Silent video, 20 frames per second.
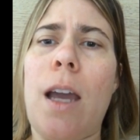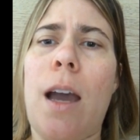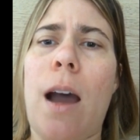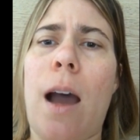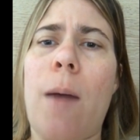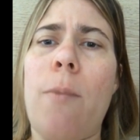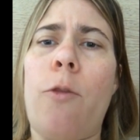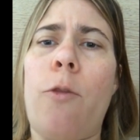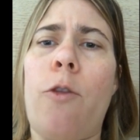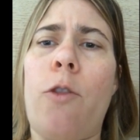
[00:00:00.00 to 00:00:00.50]

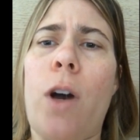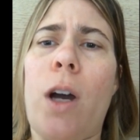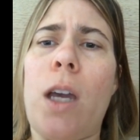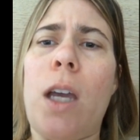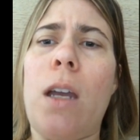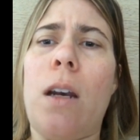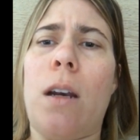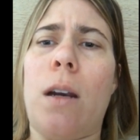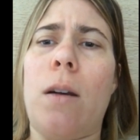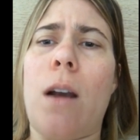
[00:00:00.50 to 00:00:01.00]
Yeah, I'm
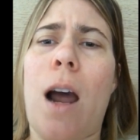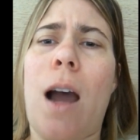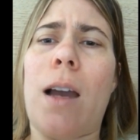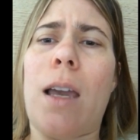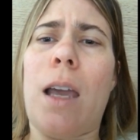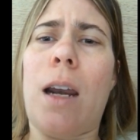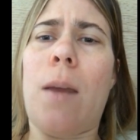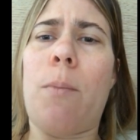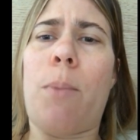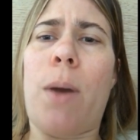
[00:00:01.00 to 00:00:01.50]
fucking
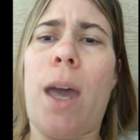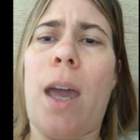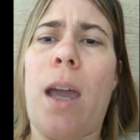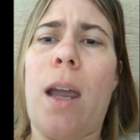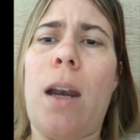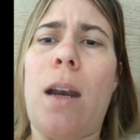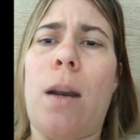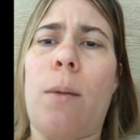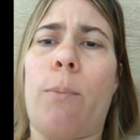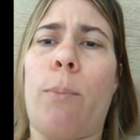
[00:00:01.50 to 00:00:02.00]
not getting
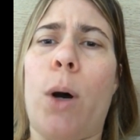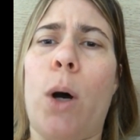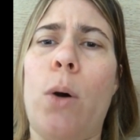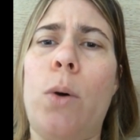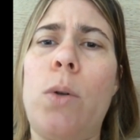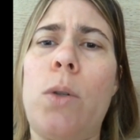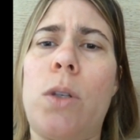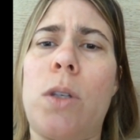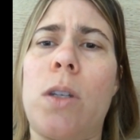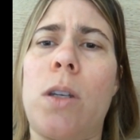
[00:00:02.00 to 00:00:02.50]
paid to
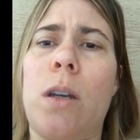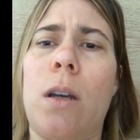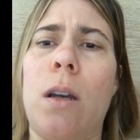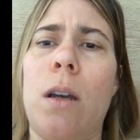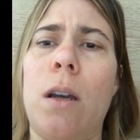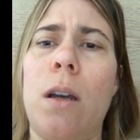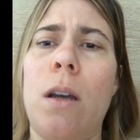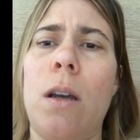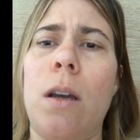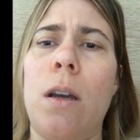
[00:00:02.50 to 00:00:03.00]
post.
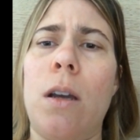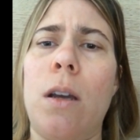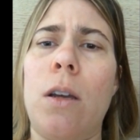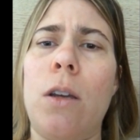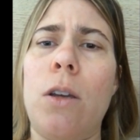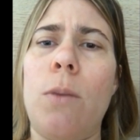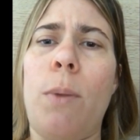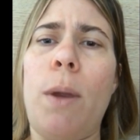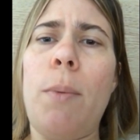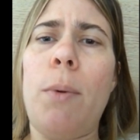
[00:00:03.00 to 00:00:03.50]

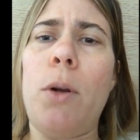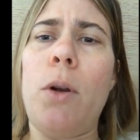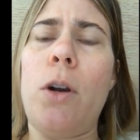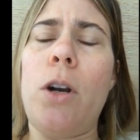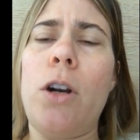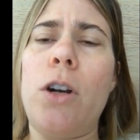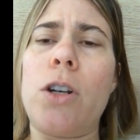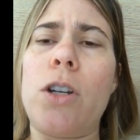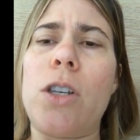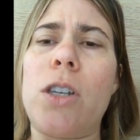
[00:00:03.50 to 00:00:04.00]
People
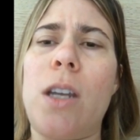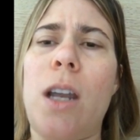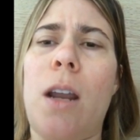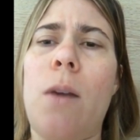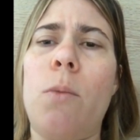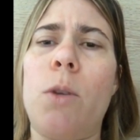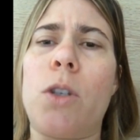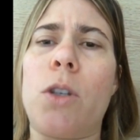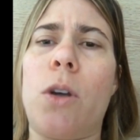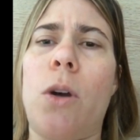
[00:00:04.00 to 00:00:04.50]
don't
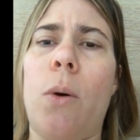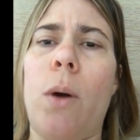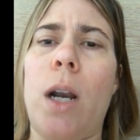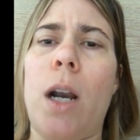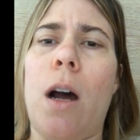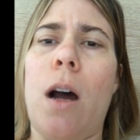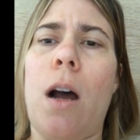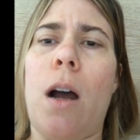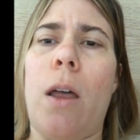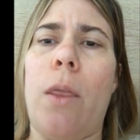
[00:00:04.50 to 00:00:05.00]
understand what's
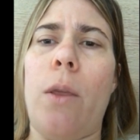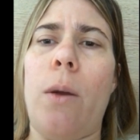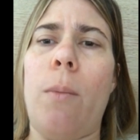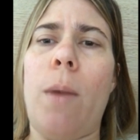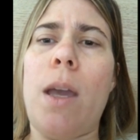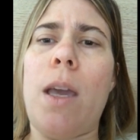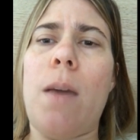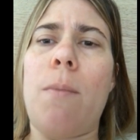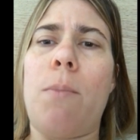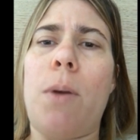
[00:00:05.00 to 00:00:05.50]
going on. They're
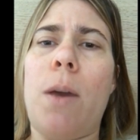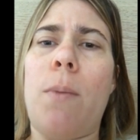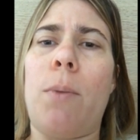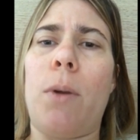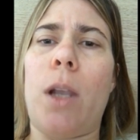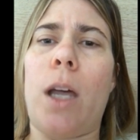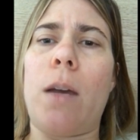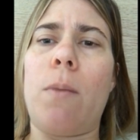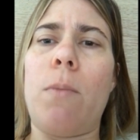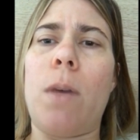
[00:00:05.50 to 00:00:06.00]
making
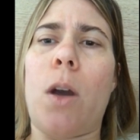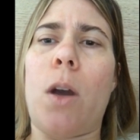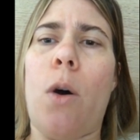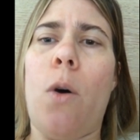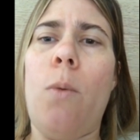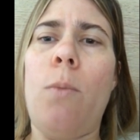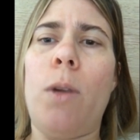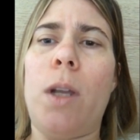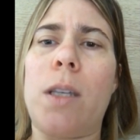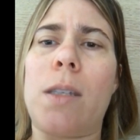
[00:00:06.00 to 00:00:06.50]
people like me
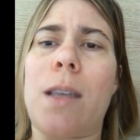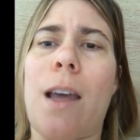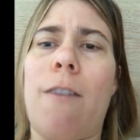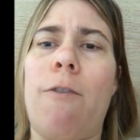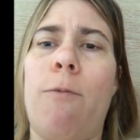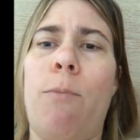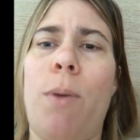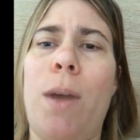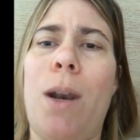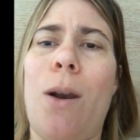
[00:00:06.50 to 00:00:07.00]
homeless.
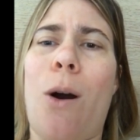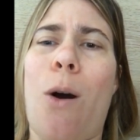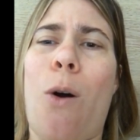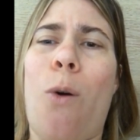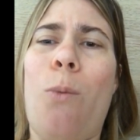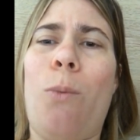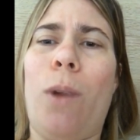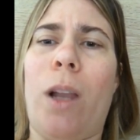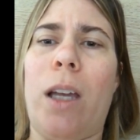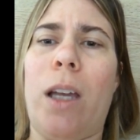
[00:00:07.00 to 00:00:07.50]
I've been
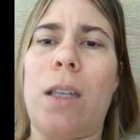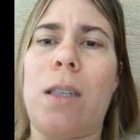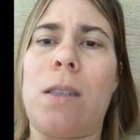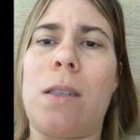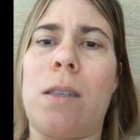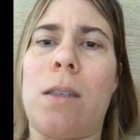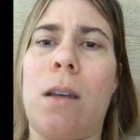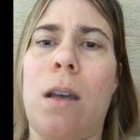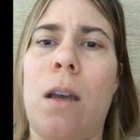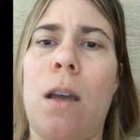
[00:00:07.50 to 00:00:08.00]

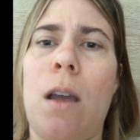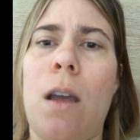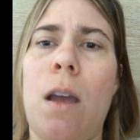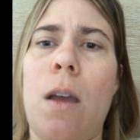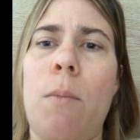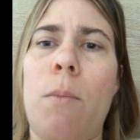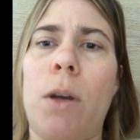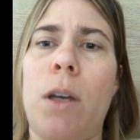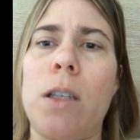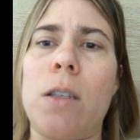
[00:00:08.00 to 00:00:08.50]
homeless
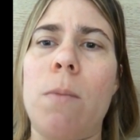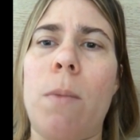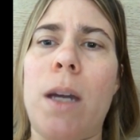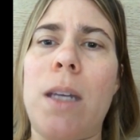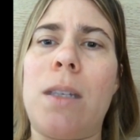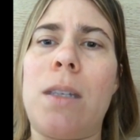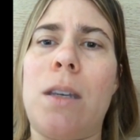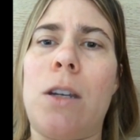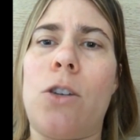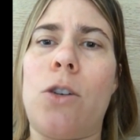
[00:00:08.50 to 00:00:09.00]
because of
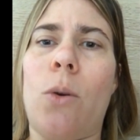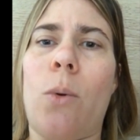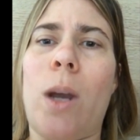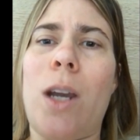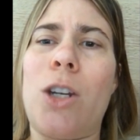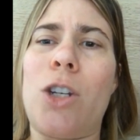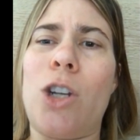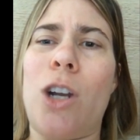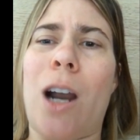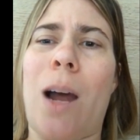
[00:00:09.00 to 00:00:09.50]
my
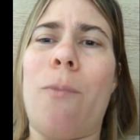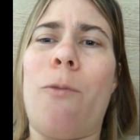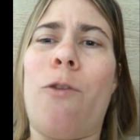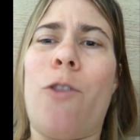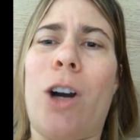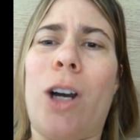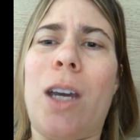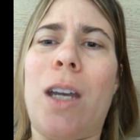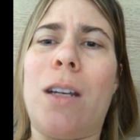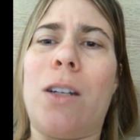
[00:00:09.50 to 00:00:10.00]
situation. I'm
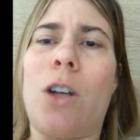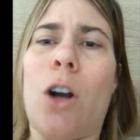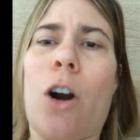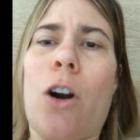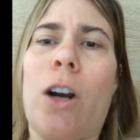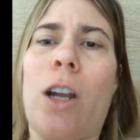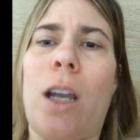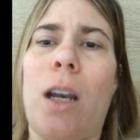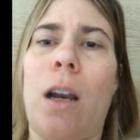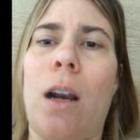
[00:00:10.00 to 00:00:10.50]
fucking
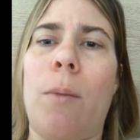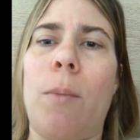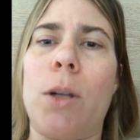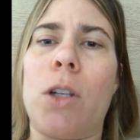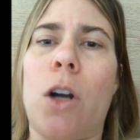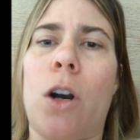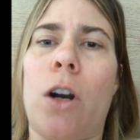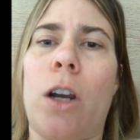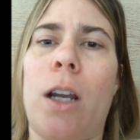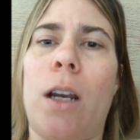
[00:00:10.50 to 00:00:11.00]
targeted. I'm a
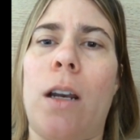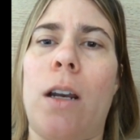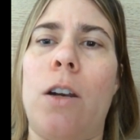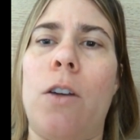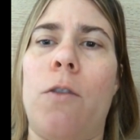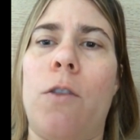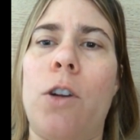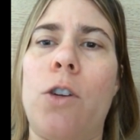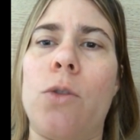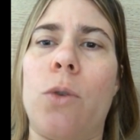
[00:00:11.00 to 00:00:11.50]
targeted
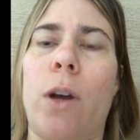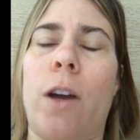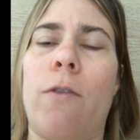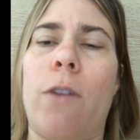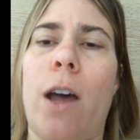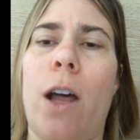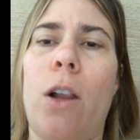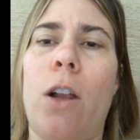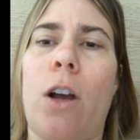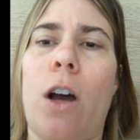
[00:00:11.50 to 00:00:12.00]
individual. I
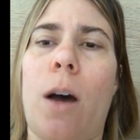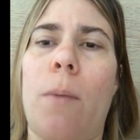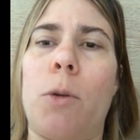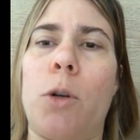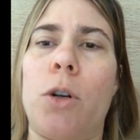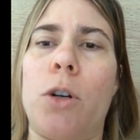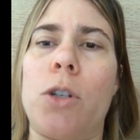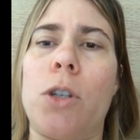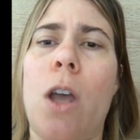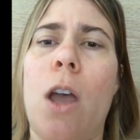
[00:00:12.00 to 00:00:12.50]
have
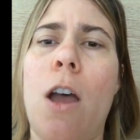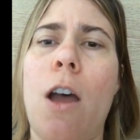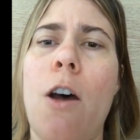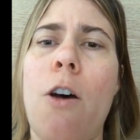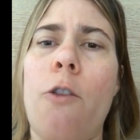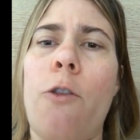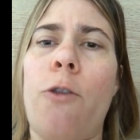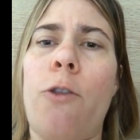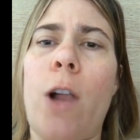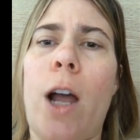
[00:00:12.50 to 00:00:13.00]
helicopters
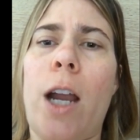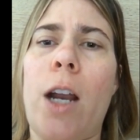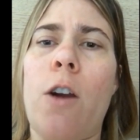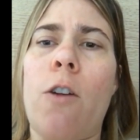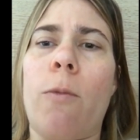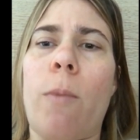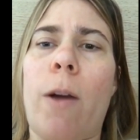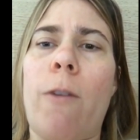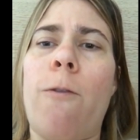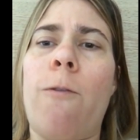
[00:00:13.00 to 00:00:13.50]

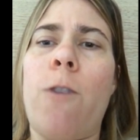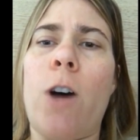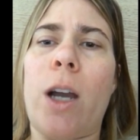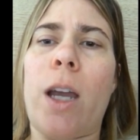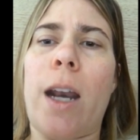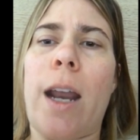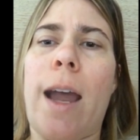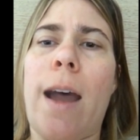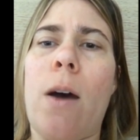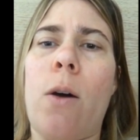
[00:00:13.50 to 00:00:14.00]
flying over my
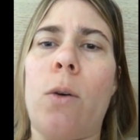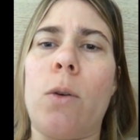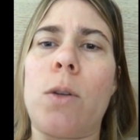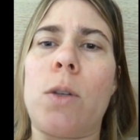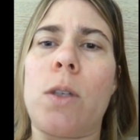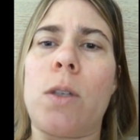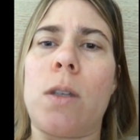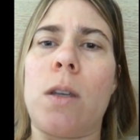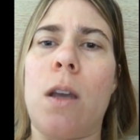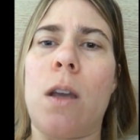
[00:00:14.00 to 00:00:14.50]
fucking
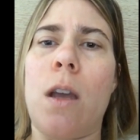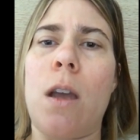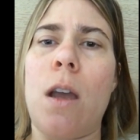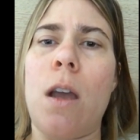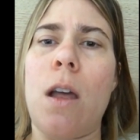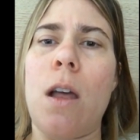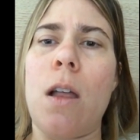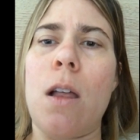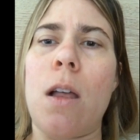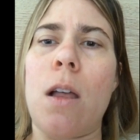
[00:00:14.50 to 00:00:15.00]
house.
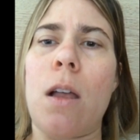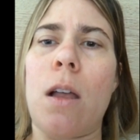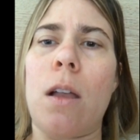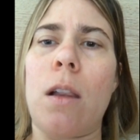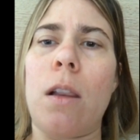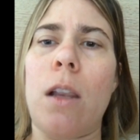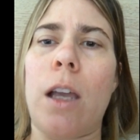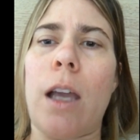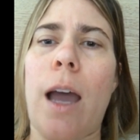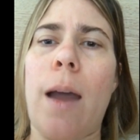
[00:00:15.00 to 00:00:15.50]

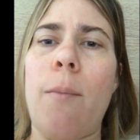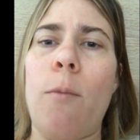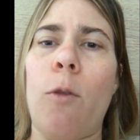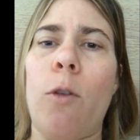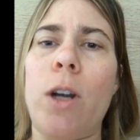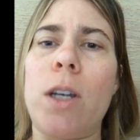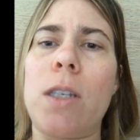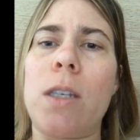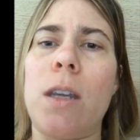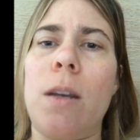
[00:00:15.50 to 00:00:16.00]
like
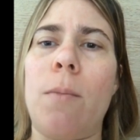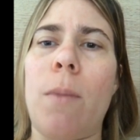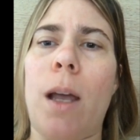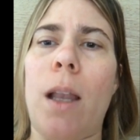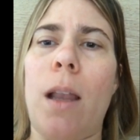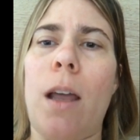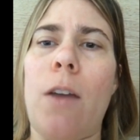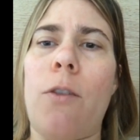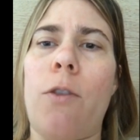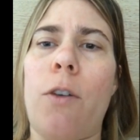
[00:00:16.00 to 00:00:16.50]
I'm risking
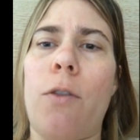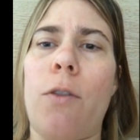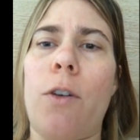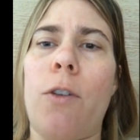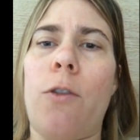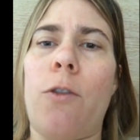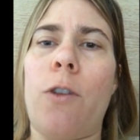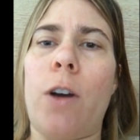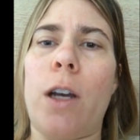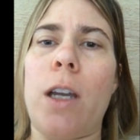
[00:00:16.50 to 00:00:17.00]
my life
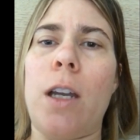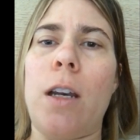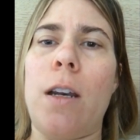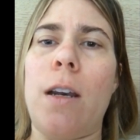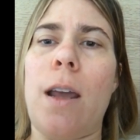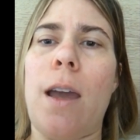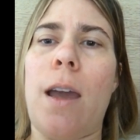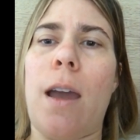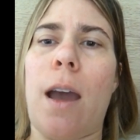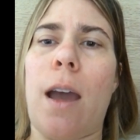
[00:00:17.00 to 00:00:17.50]
every
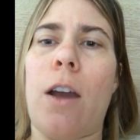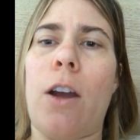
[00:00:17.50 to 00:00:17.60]
fucking day.